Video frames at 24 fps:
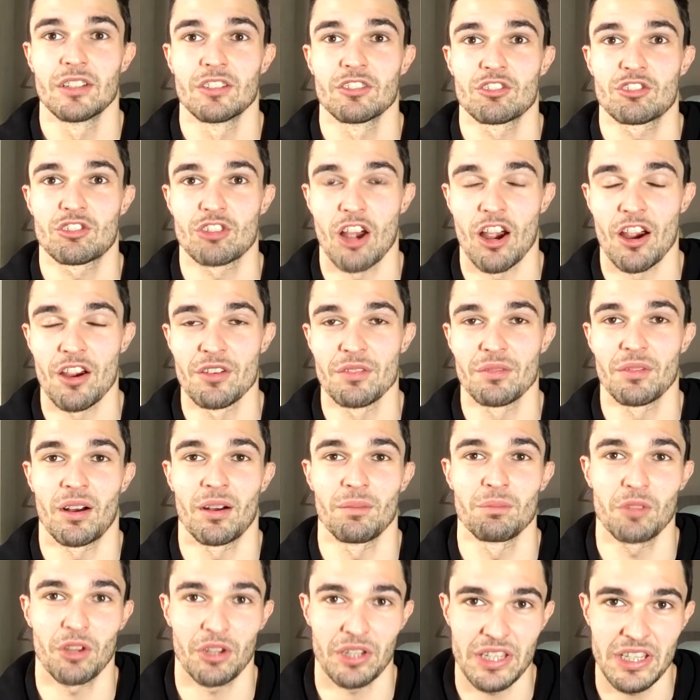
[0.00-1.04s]
So
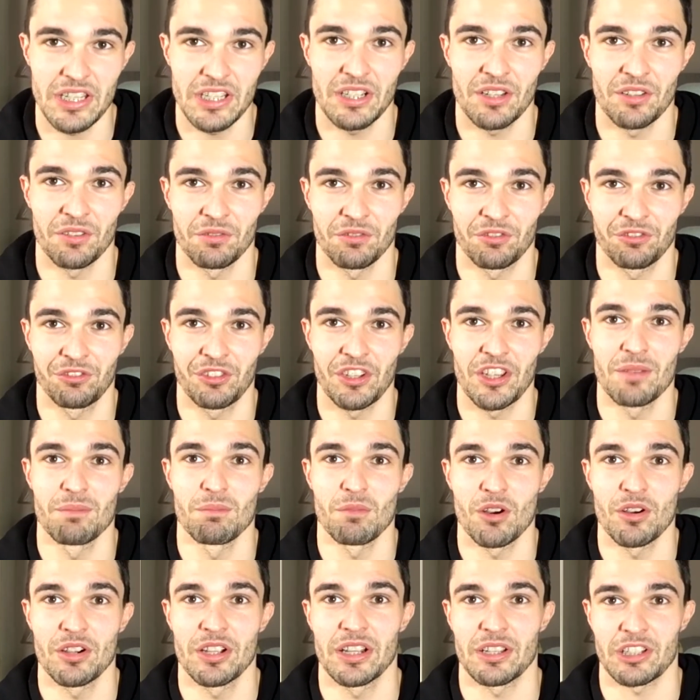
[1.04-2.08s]
I'm not here to
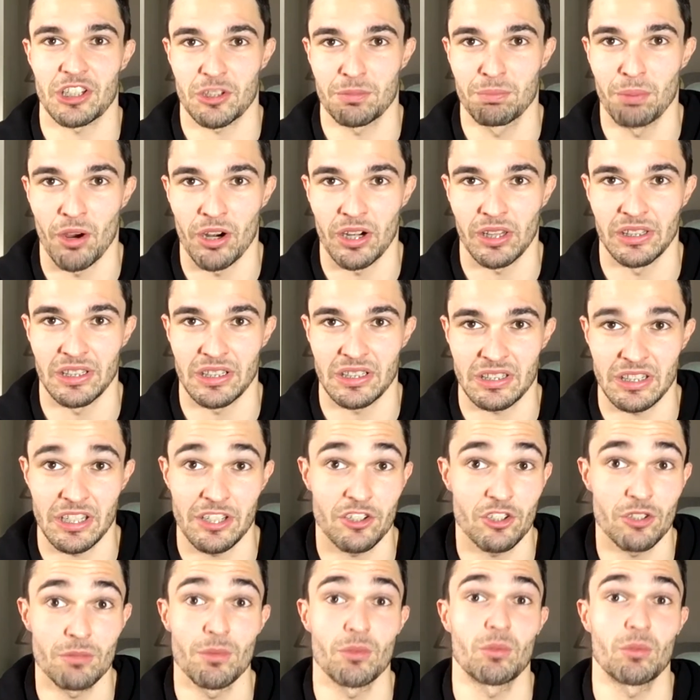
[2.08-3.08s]
fearmonger spinal extension,